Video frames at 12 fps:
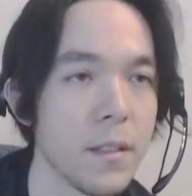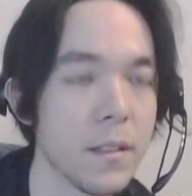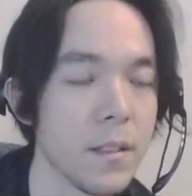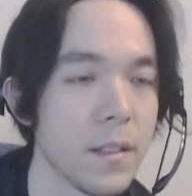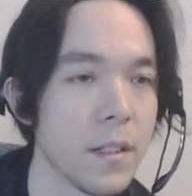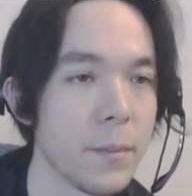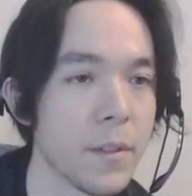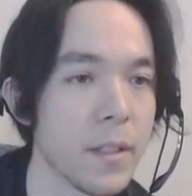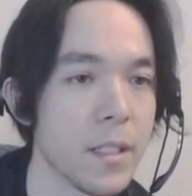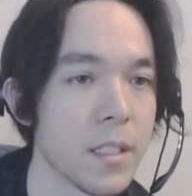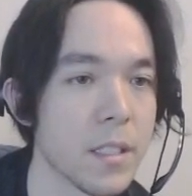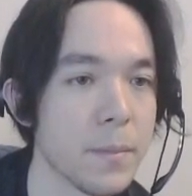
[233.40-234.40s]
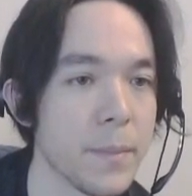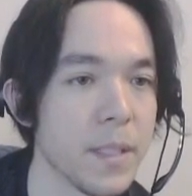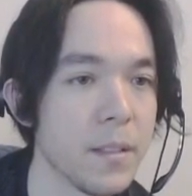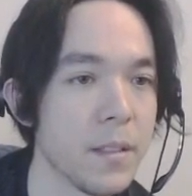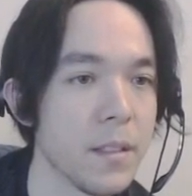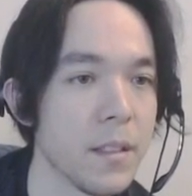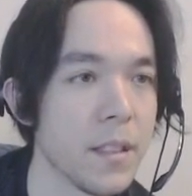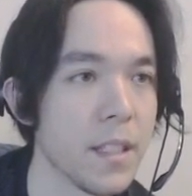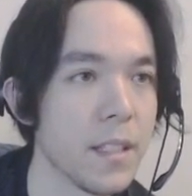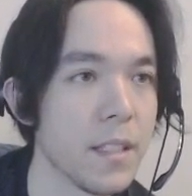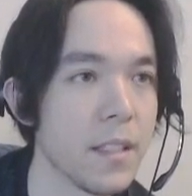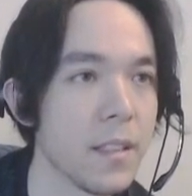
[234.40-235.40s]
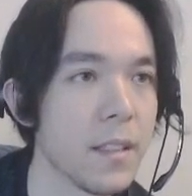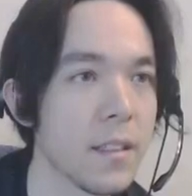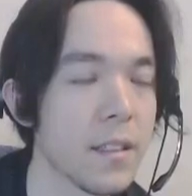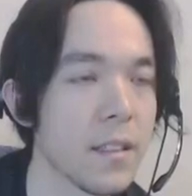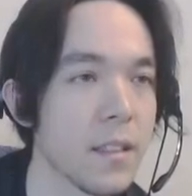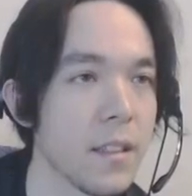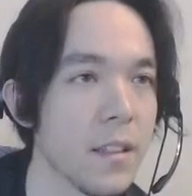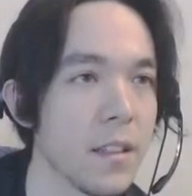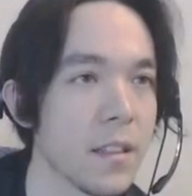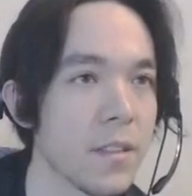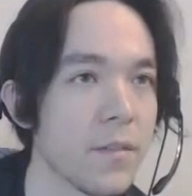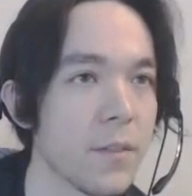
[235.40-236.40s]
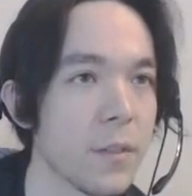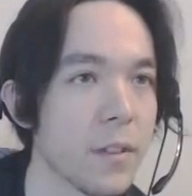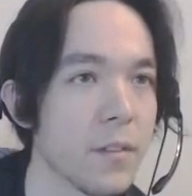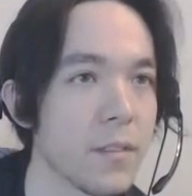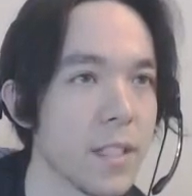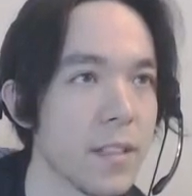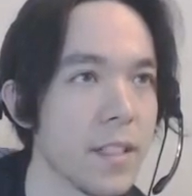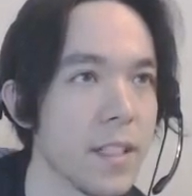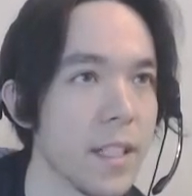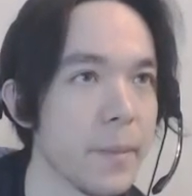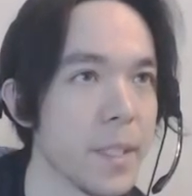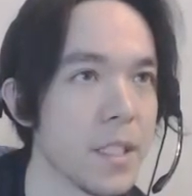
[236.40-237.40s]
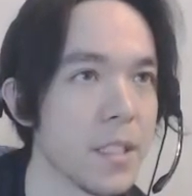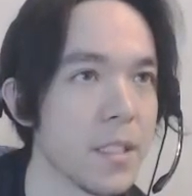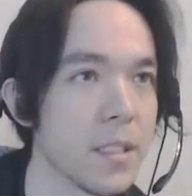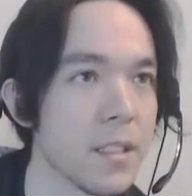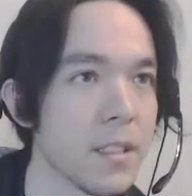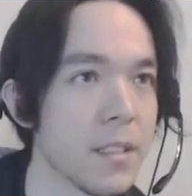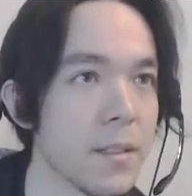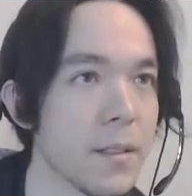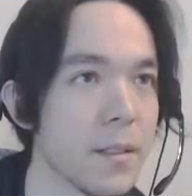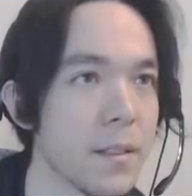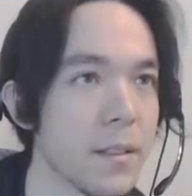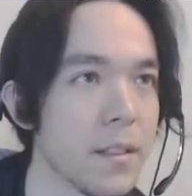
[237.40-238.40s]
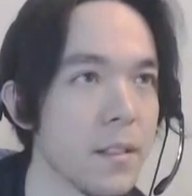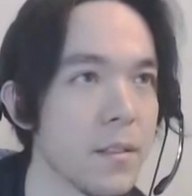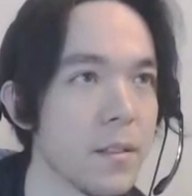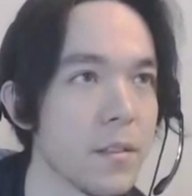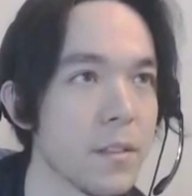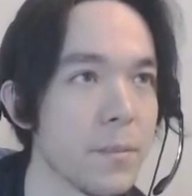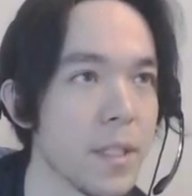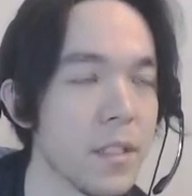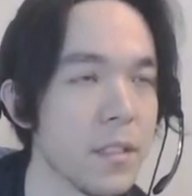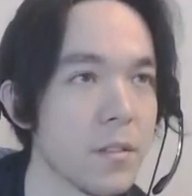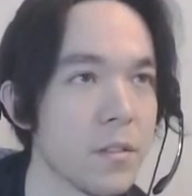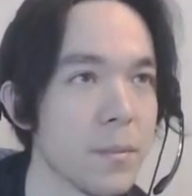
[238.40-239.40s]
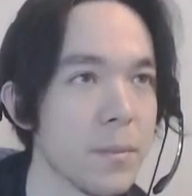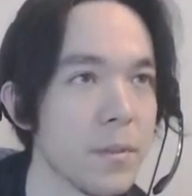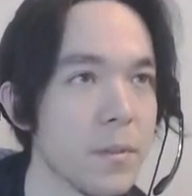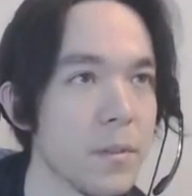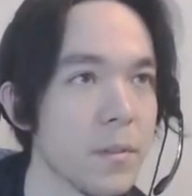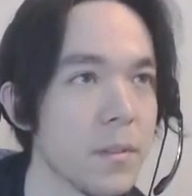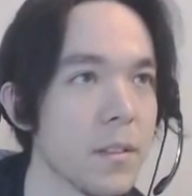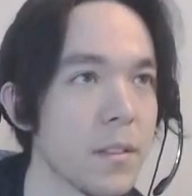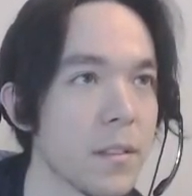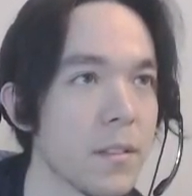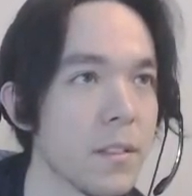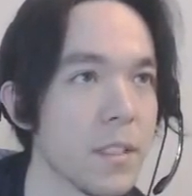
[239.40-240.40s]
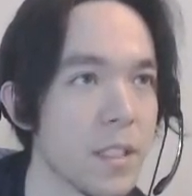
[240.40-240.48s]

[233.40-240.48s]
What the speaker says: Hammer of the Ancients build, and then look for those area damage, those potential triple crit chance,